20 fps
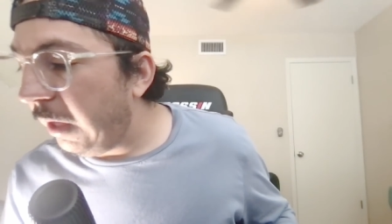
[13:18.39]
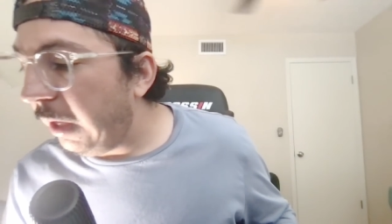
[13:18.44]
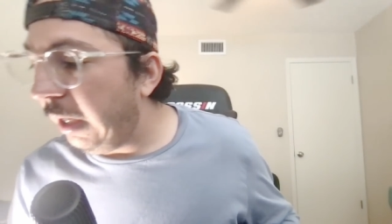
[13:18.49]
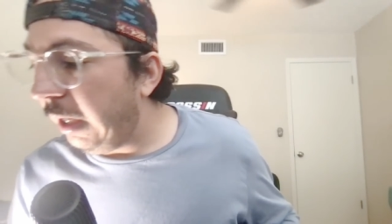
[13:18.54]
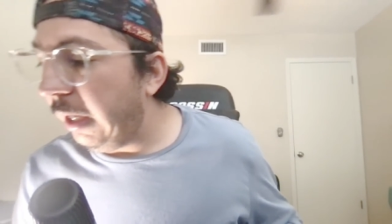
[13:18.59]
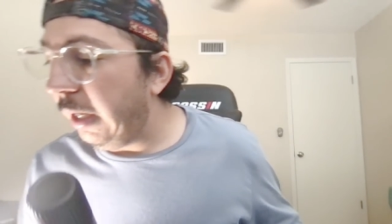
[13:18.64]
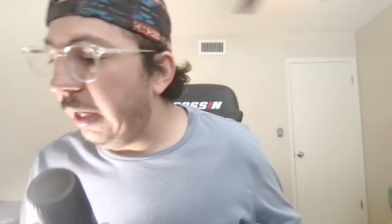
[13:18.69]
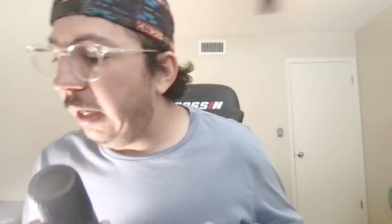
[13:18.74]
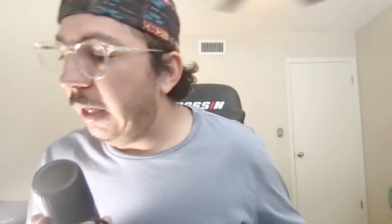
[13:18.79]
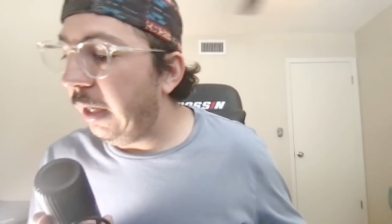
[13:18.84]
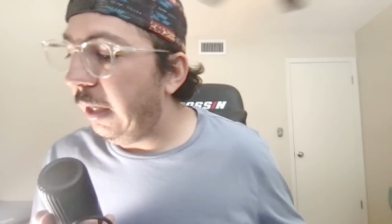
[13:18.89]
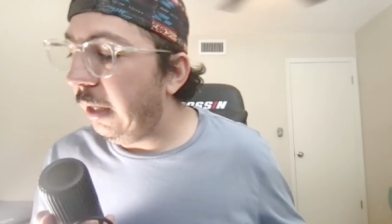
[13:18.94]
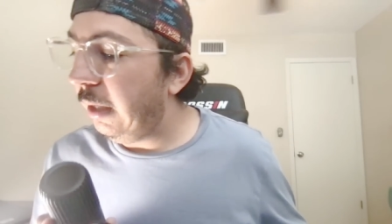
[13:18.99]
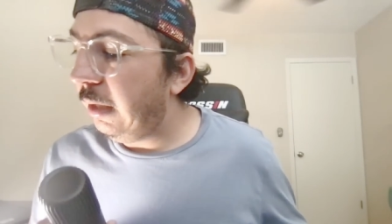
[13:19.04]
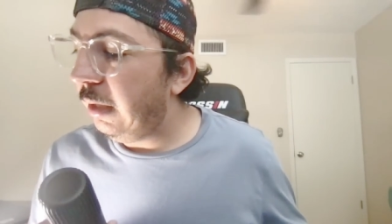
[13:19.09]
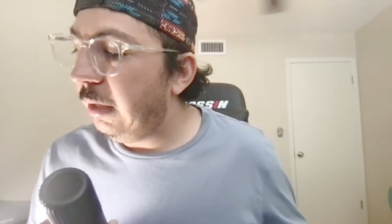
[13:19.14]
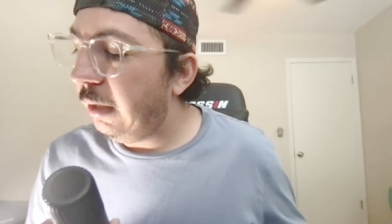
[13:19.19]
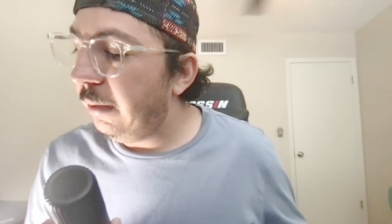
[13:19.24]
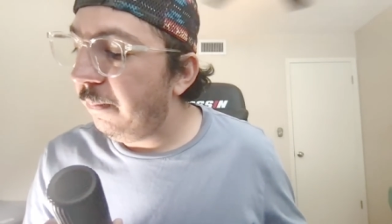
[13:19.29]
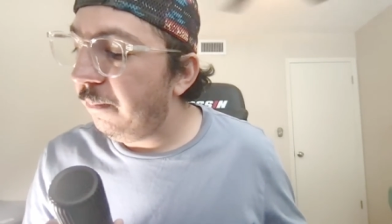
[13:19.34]

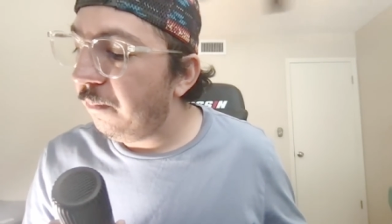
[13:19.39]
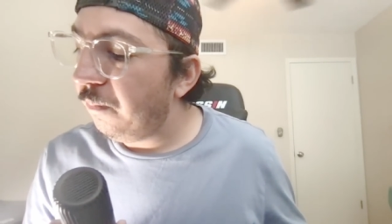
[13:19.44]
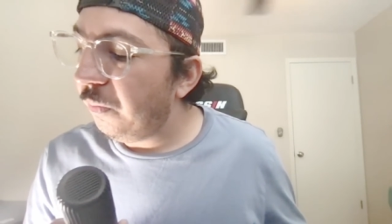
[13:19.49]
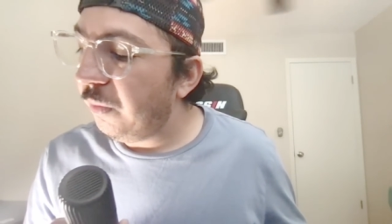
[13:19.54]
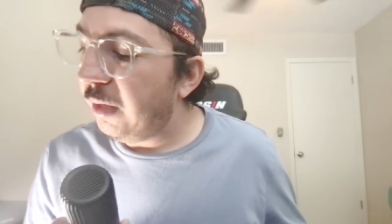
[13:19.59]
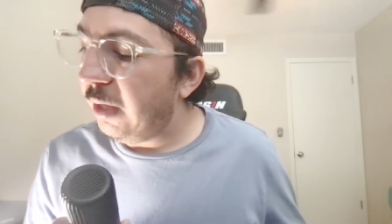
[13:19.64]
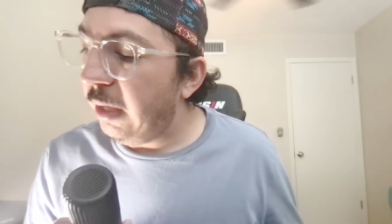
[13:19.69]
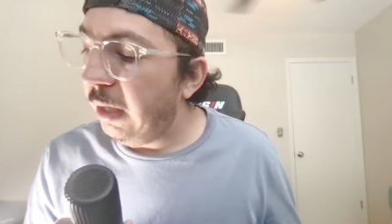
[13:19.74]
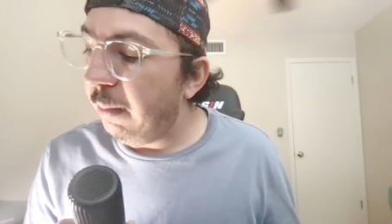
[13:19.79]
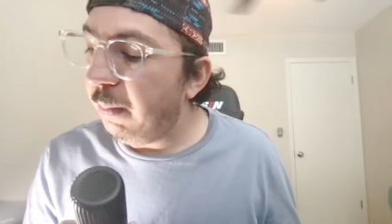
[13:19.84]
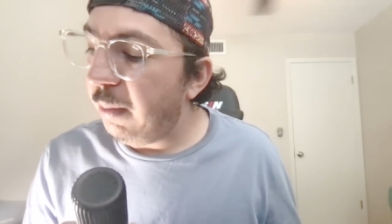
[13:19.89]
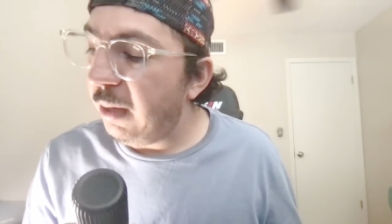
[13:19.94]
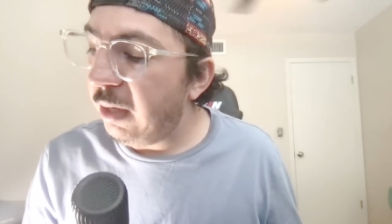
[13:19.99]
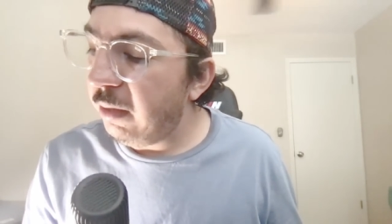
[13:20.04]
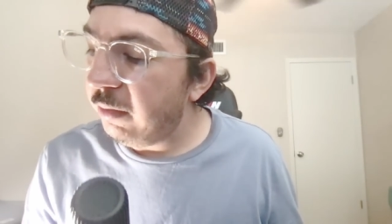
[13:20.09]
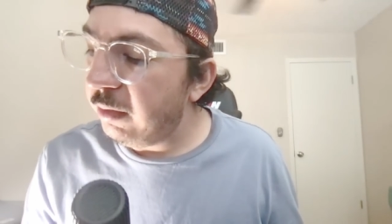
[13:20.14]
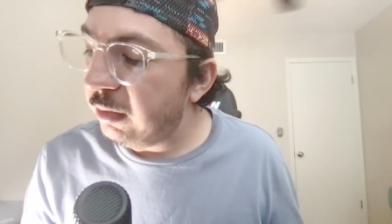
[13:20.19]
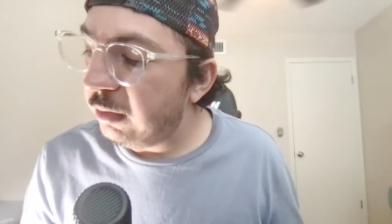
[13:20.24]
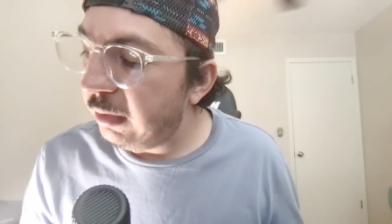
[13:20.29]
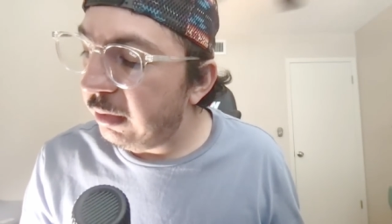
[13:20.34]
And
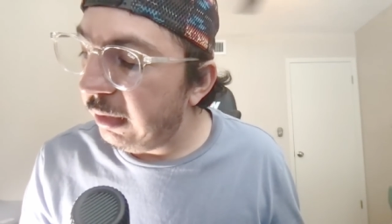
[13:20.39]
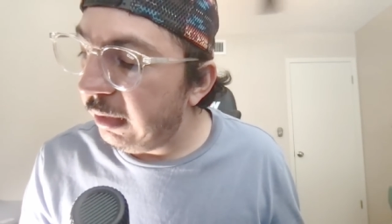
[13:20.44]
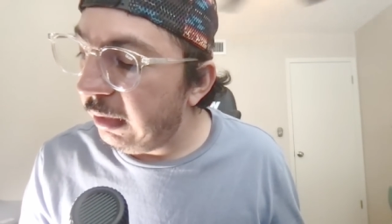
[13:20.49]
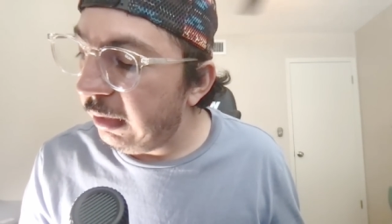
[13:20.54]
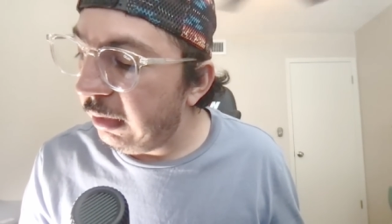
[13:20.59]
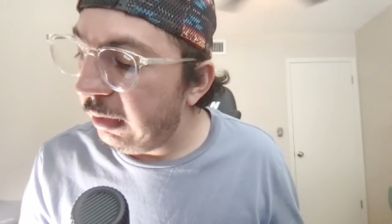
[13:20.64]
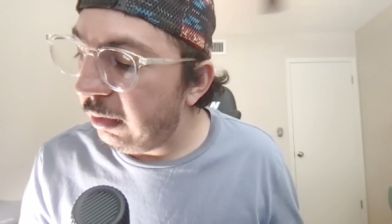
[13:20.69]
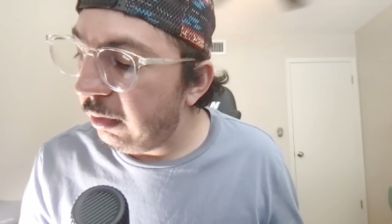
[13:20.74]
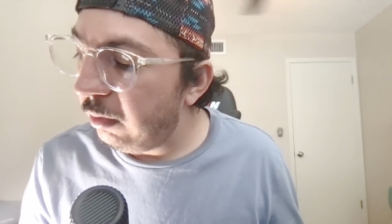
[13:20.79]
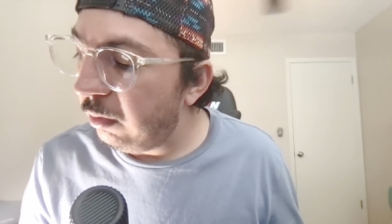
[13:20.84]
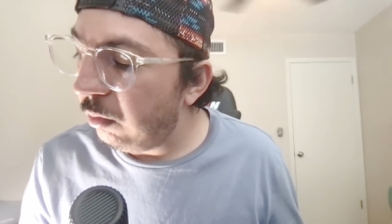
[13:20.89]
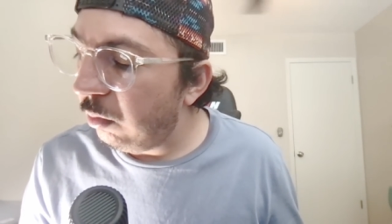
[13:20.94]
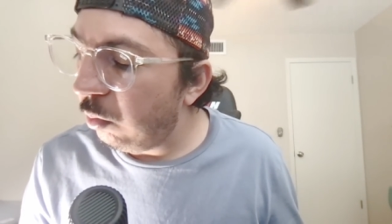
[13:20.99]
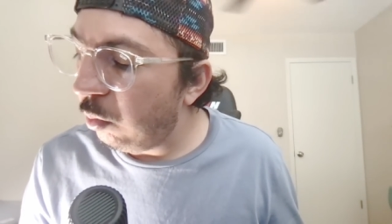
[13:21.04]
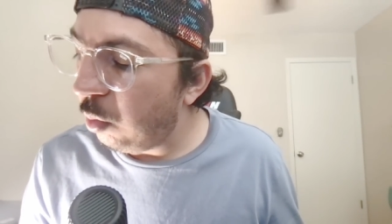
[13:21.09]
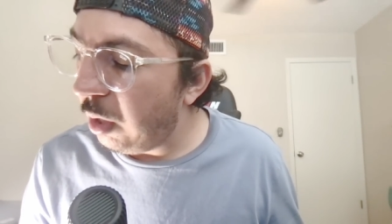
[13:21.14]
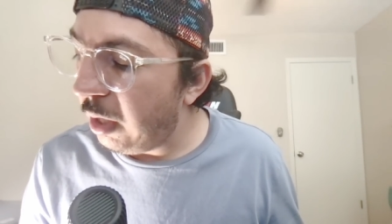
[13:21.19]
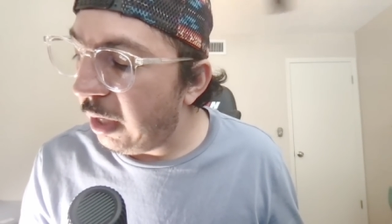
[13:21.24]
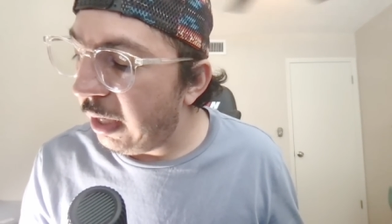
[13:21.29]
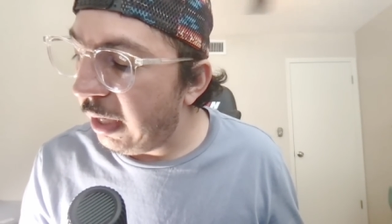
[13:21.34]
apparently
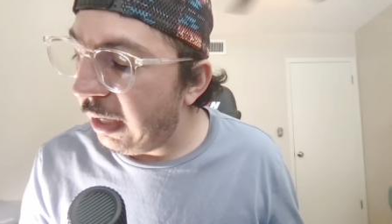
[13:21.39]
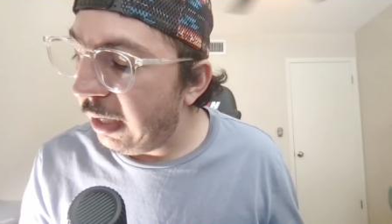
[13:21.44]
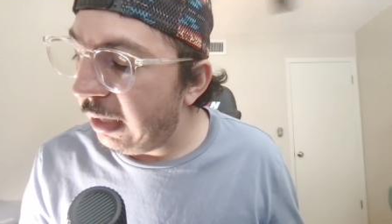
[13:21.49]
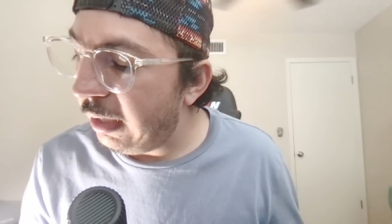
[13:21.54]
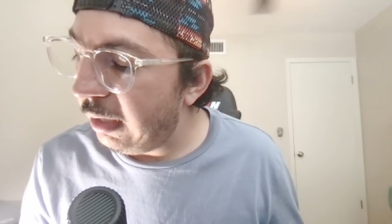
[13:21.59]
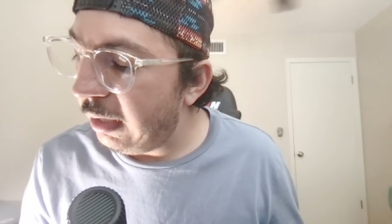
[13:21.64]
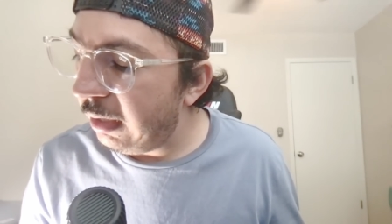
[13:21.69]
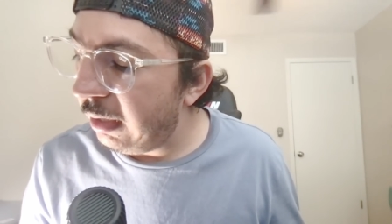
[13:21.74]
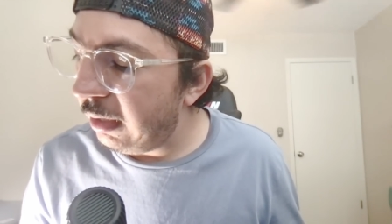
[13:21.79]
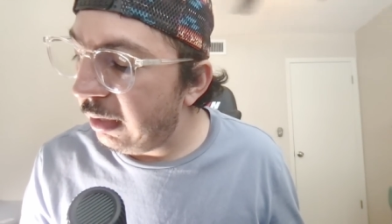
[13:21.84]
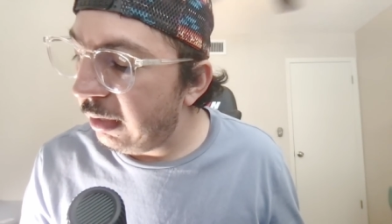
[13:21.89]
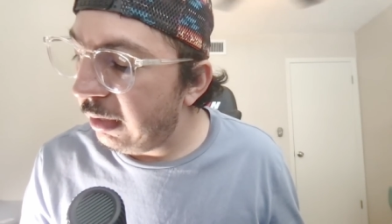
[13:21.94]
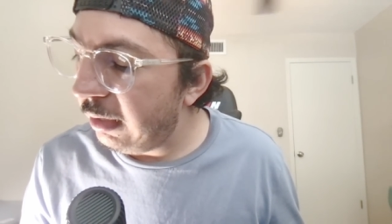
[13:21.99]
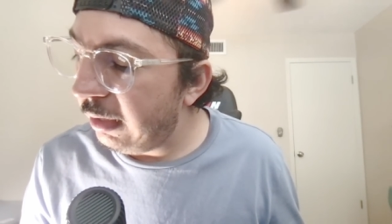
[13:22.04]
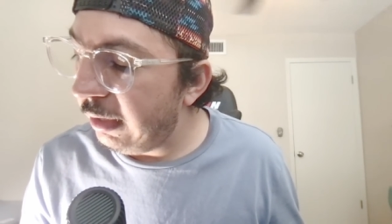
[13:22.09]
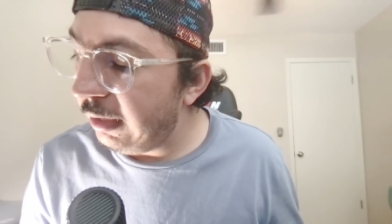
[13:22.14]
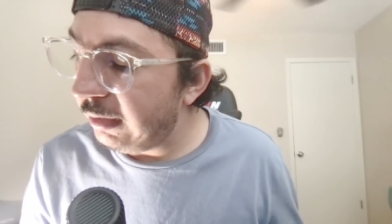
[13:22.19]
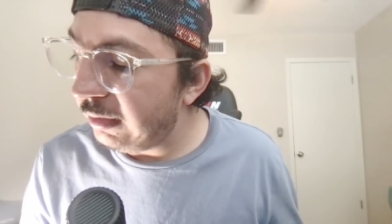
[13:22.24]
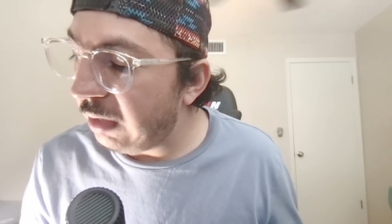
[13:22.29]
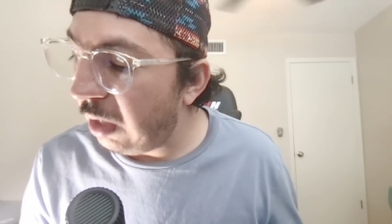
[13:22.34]
what
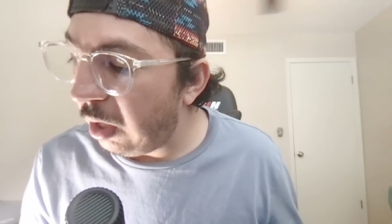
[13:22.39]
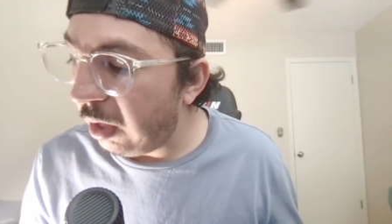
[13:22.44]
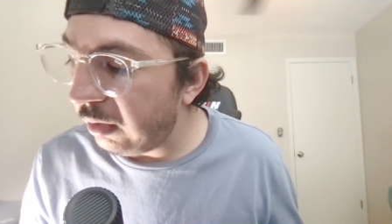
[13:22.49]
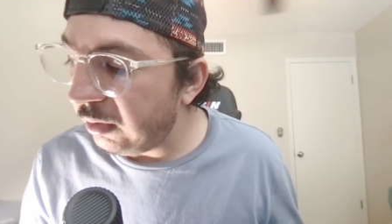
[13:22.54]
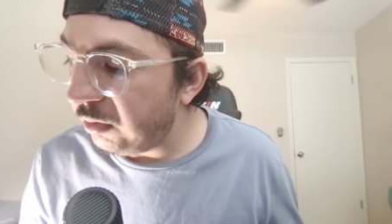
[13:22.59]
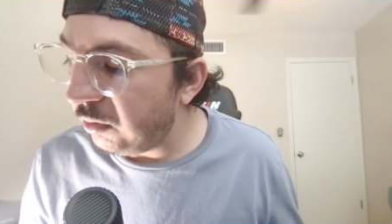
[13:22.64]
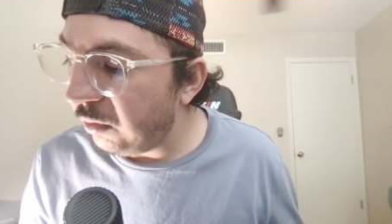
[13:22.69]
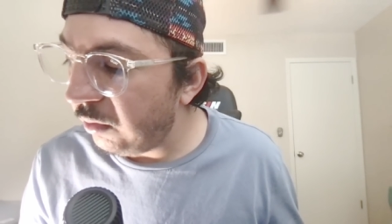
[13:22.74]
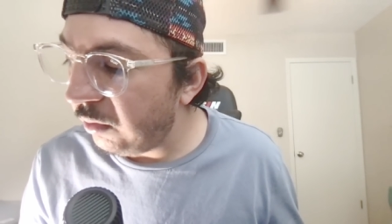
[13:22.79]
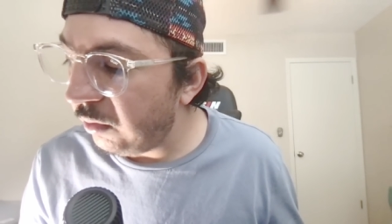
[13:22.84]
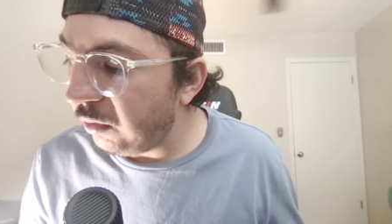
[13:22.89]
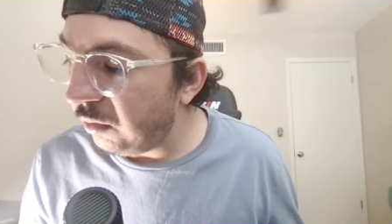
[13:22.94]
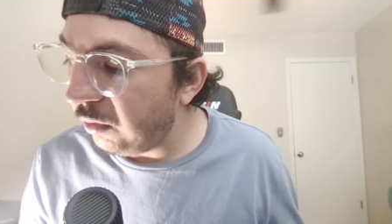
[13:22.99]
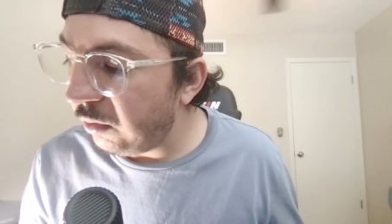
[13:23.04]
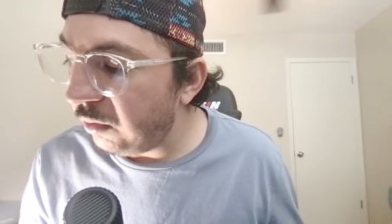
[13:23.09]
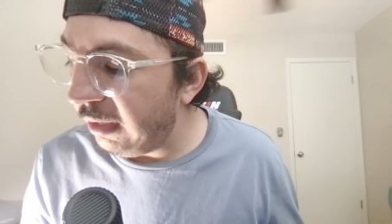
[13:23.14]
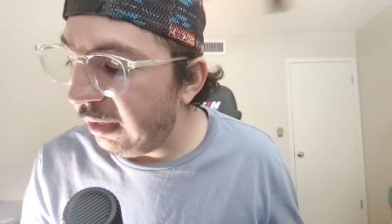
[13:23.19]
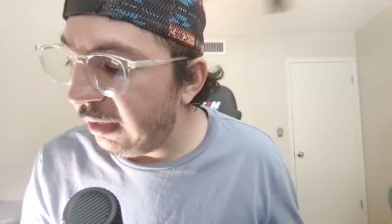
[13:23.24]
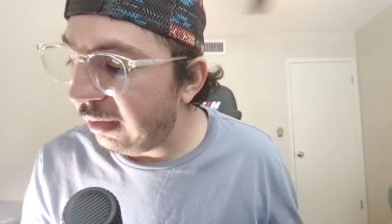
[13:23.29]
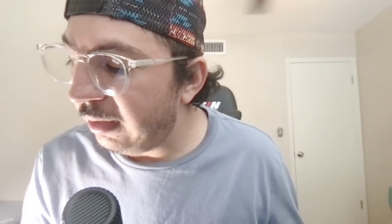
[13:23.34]
is also
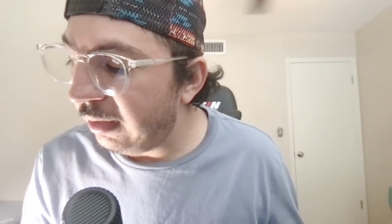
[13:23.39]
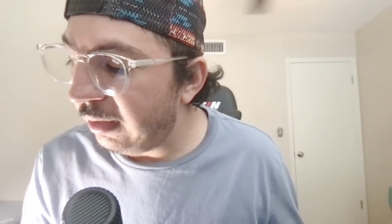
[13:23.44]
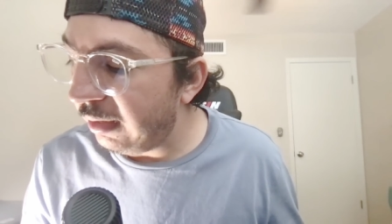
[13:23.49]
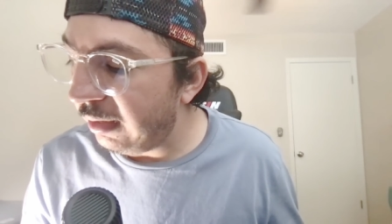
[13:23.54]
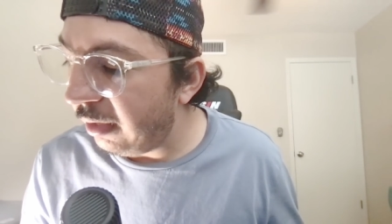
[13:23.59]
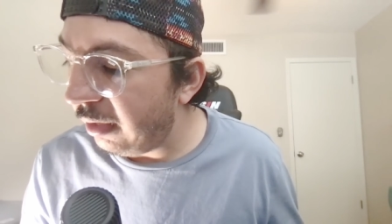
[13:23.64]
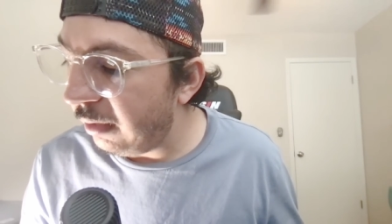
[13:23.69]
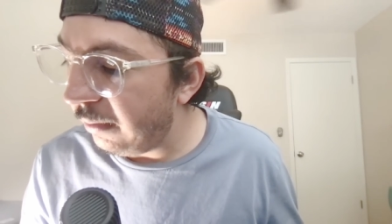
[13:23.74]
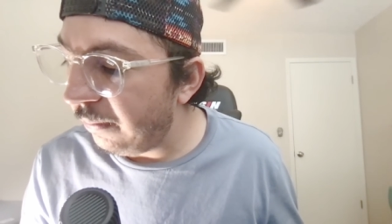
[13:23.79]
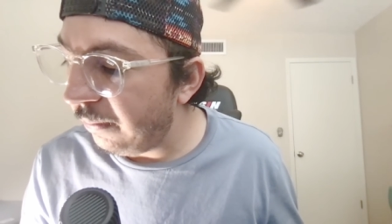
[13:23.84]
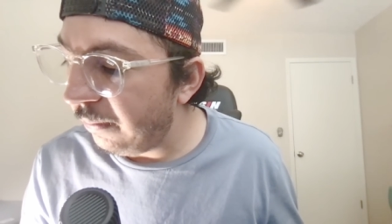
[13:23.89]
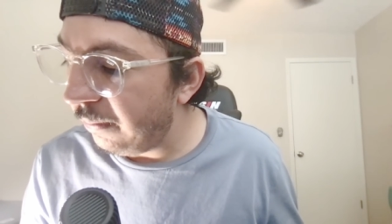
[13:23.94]
happening there